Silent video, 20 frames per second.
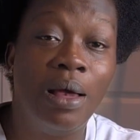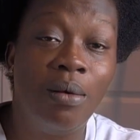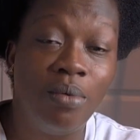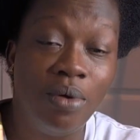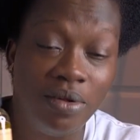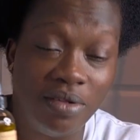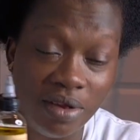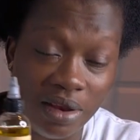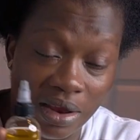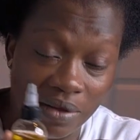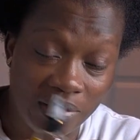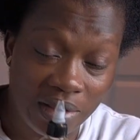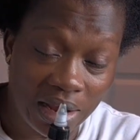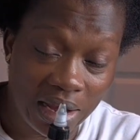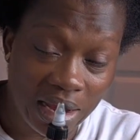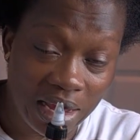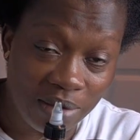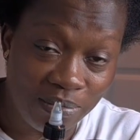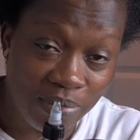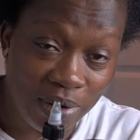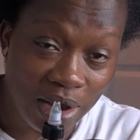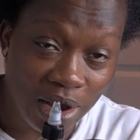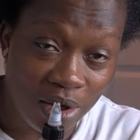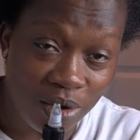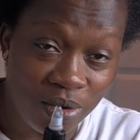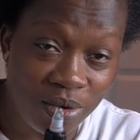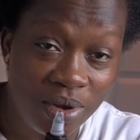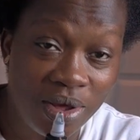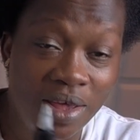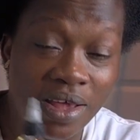I'm going to leave the link
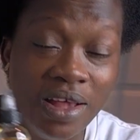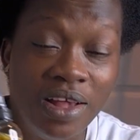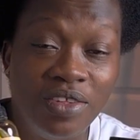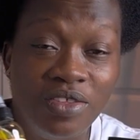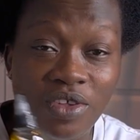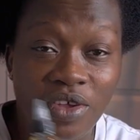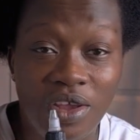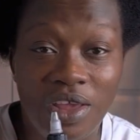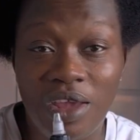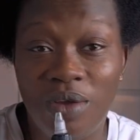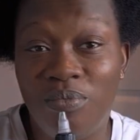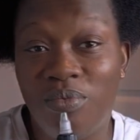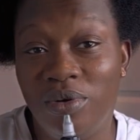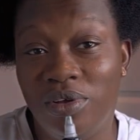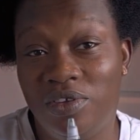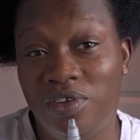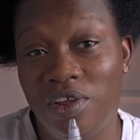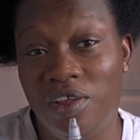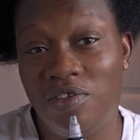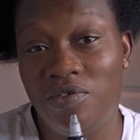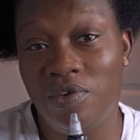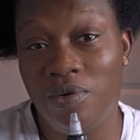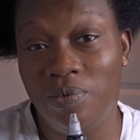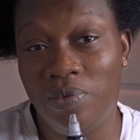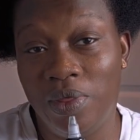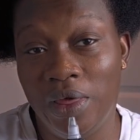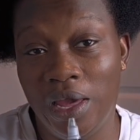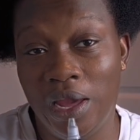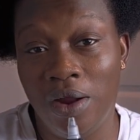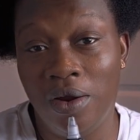below so you can purchase
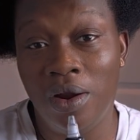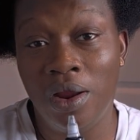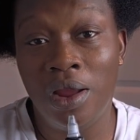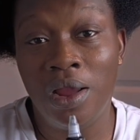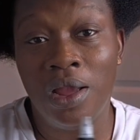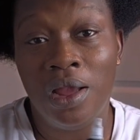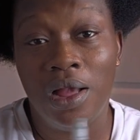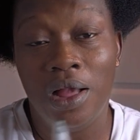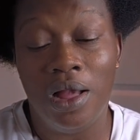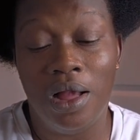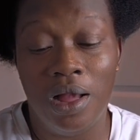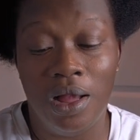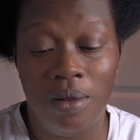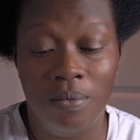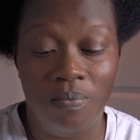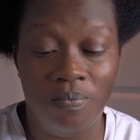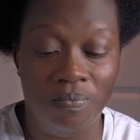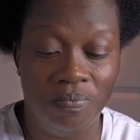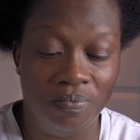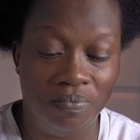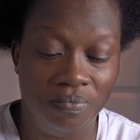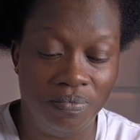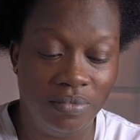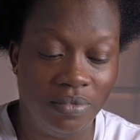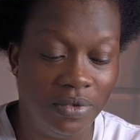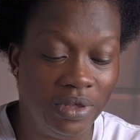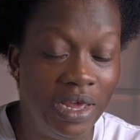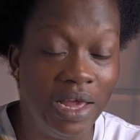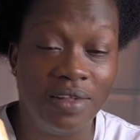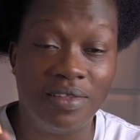from there.
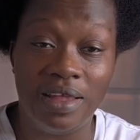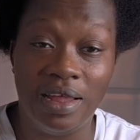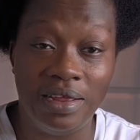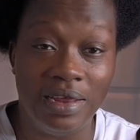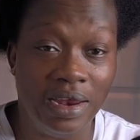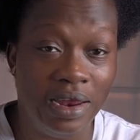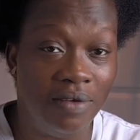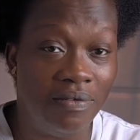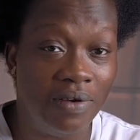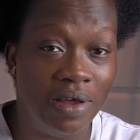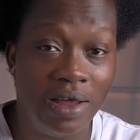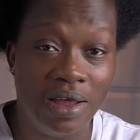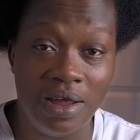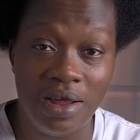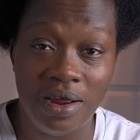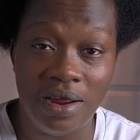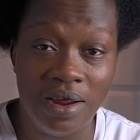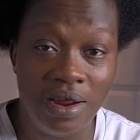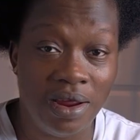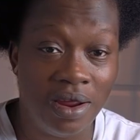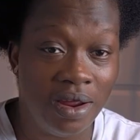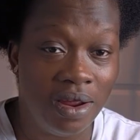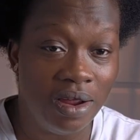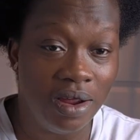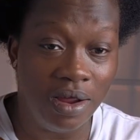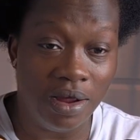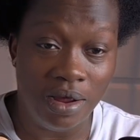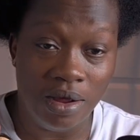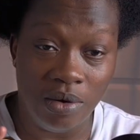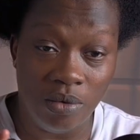Yes, I deliver
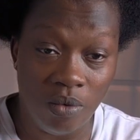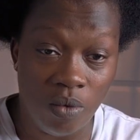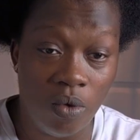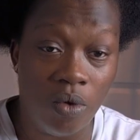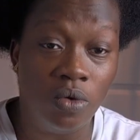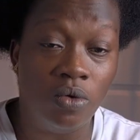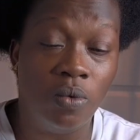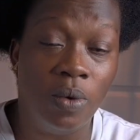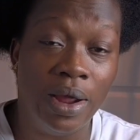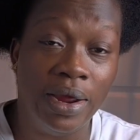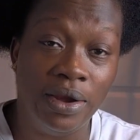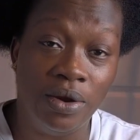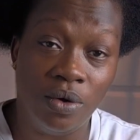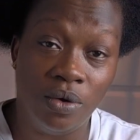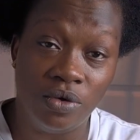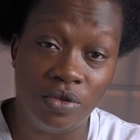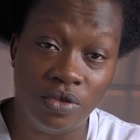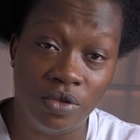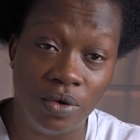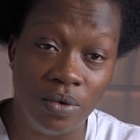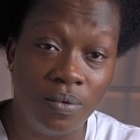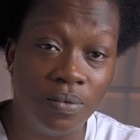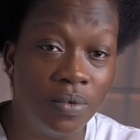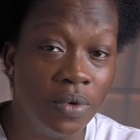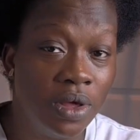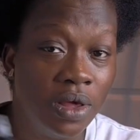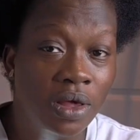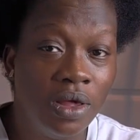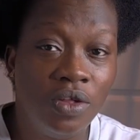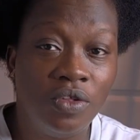worldwide
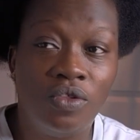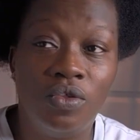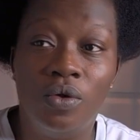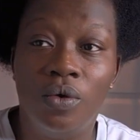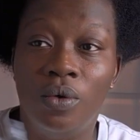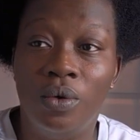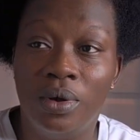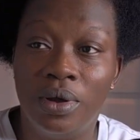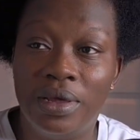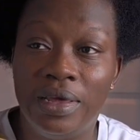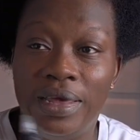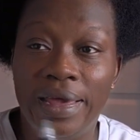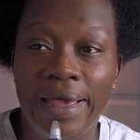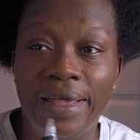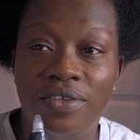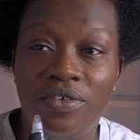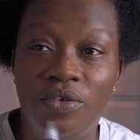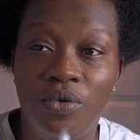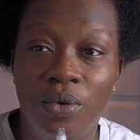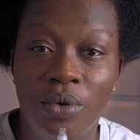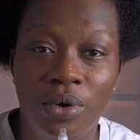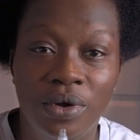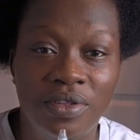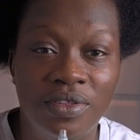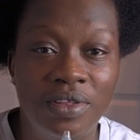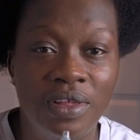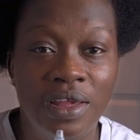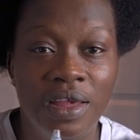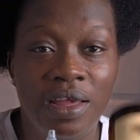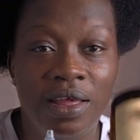also. So get
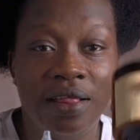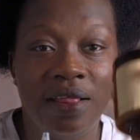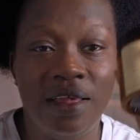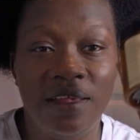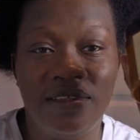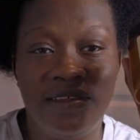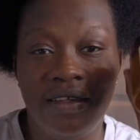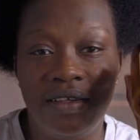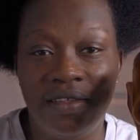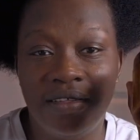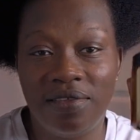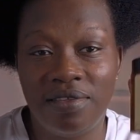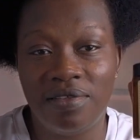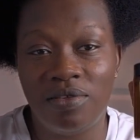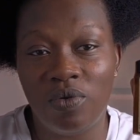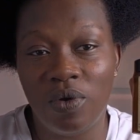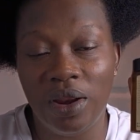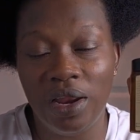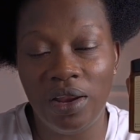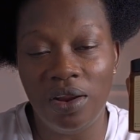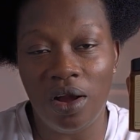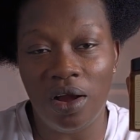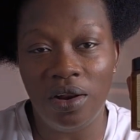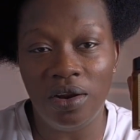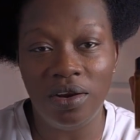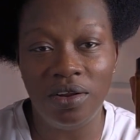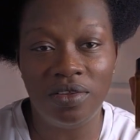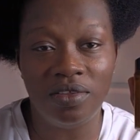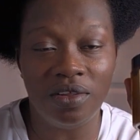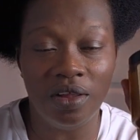yours. This is
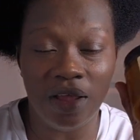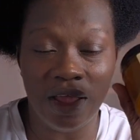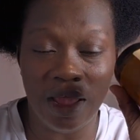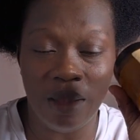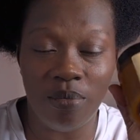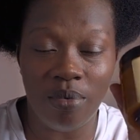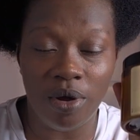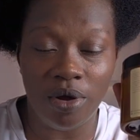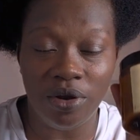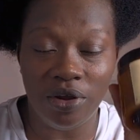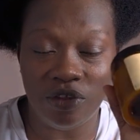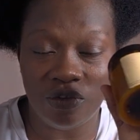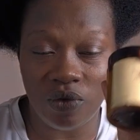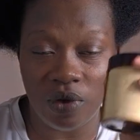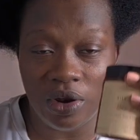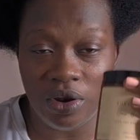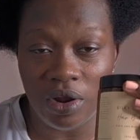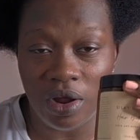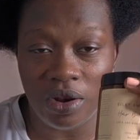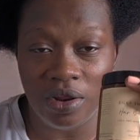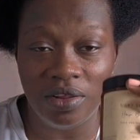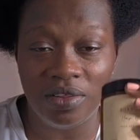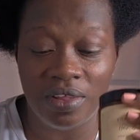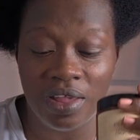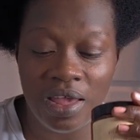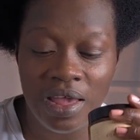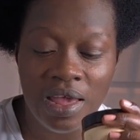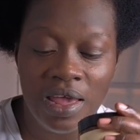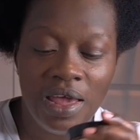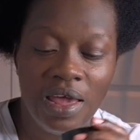$20. The hair butter is
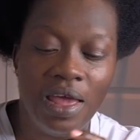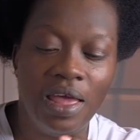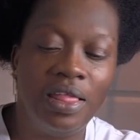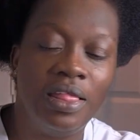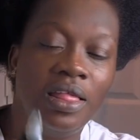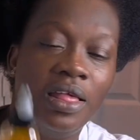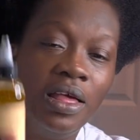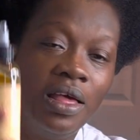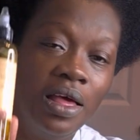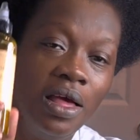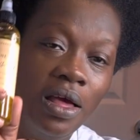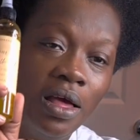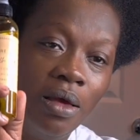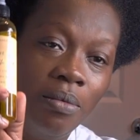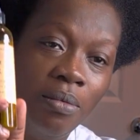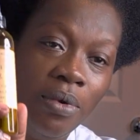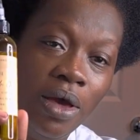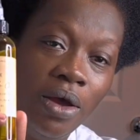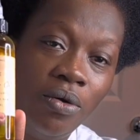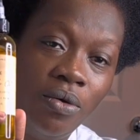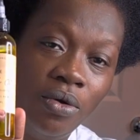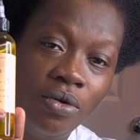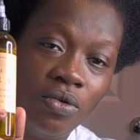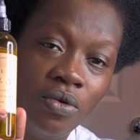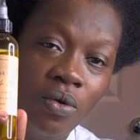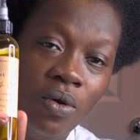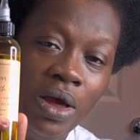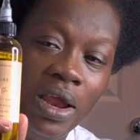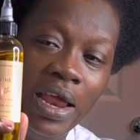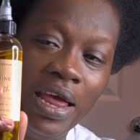$20, and the hair
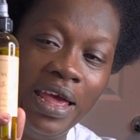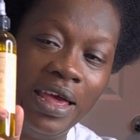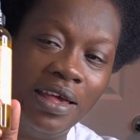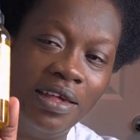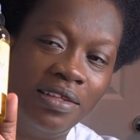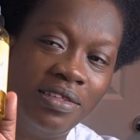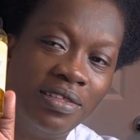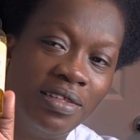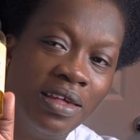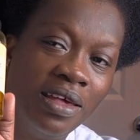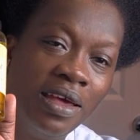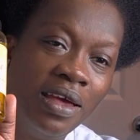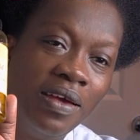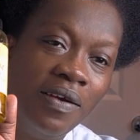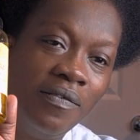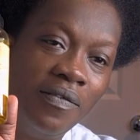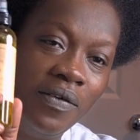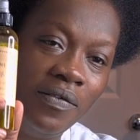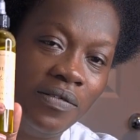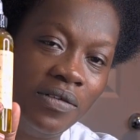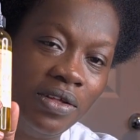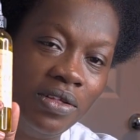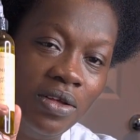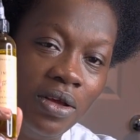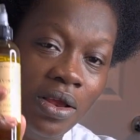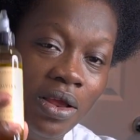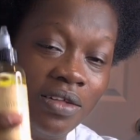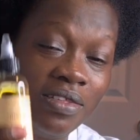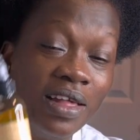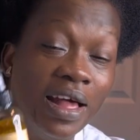growth oil is
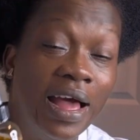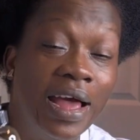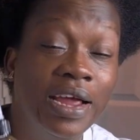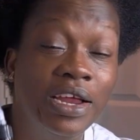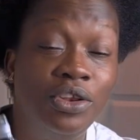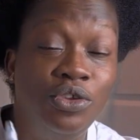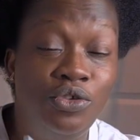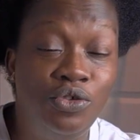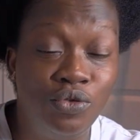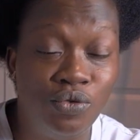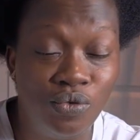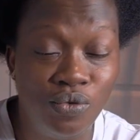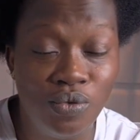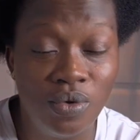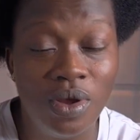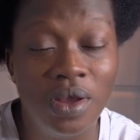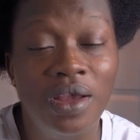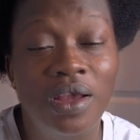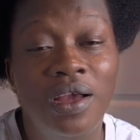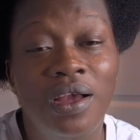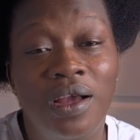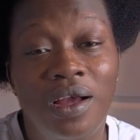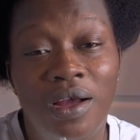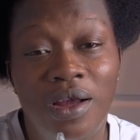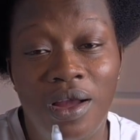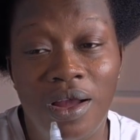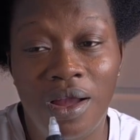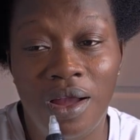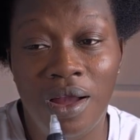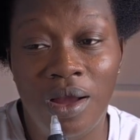$15. I do
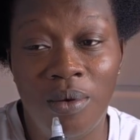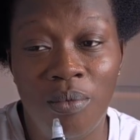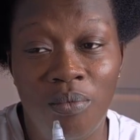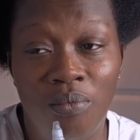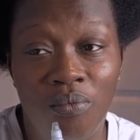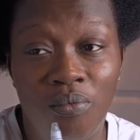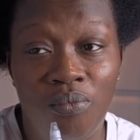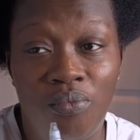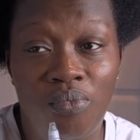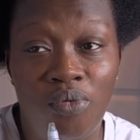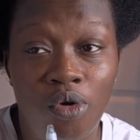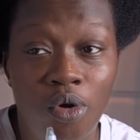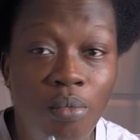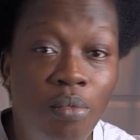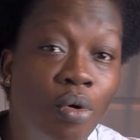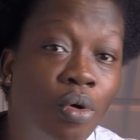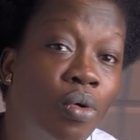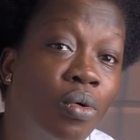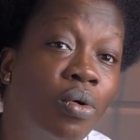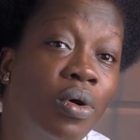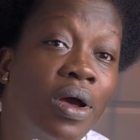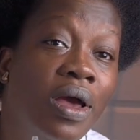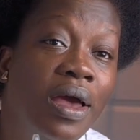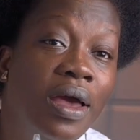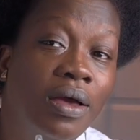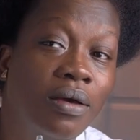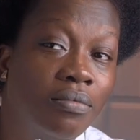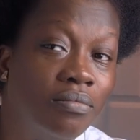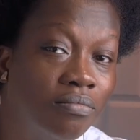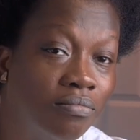promo
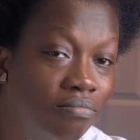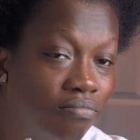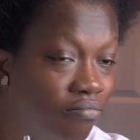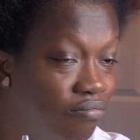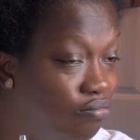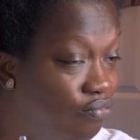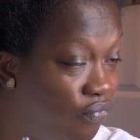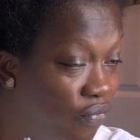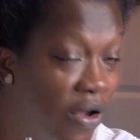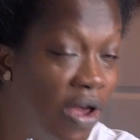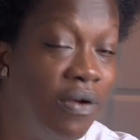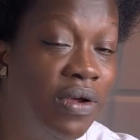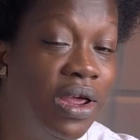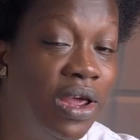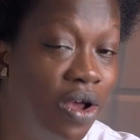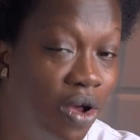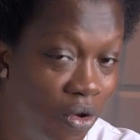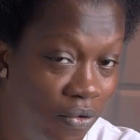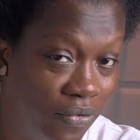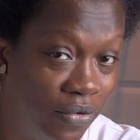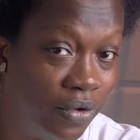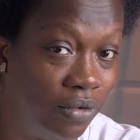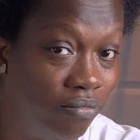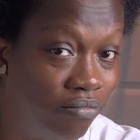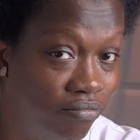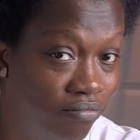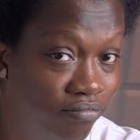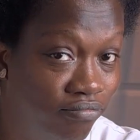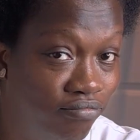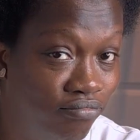very often.
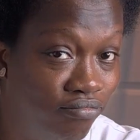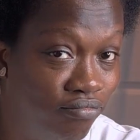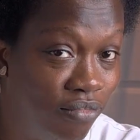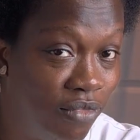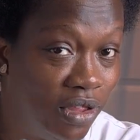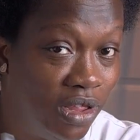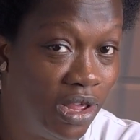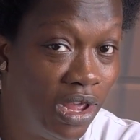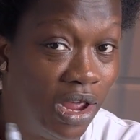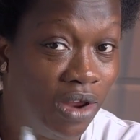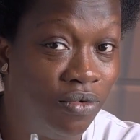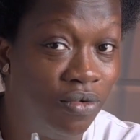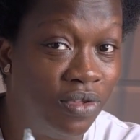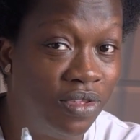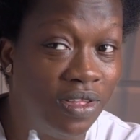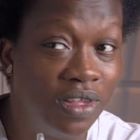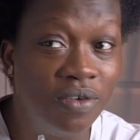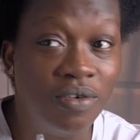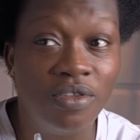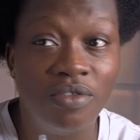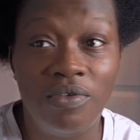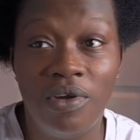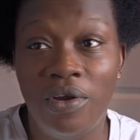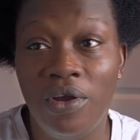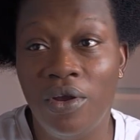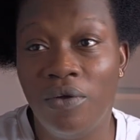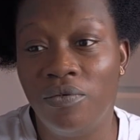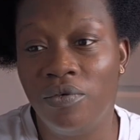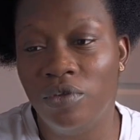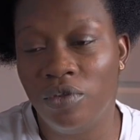I do sales
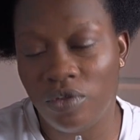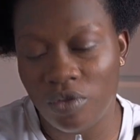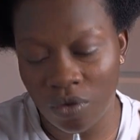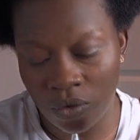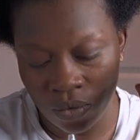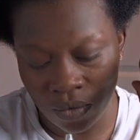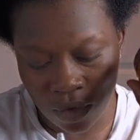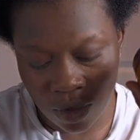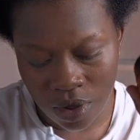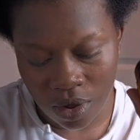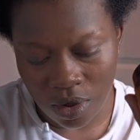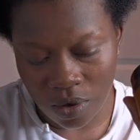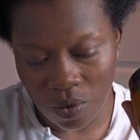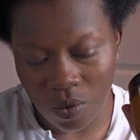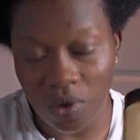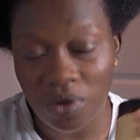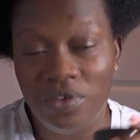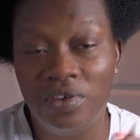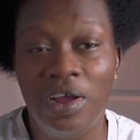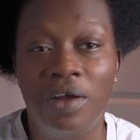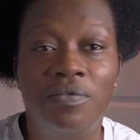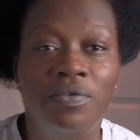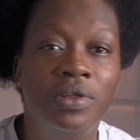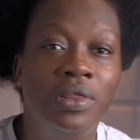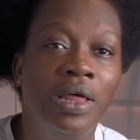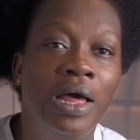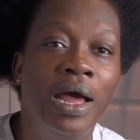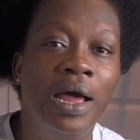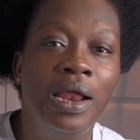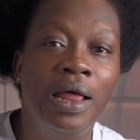very often, so watch out
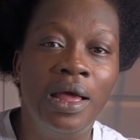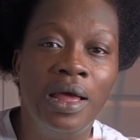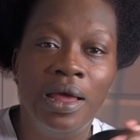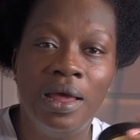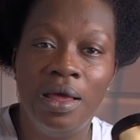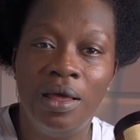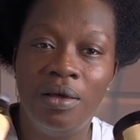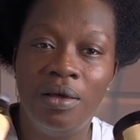for that.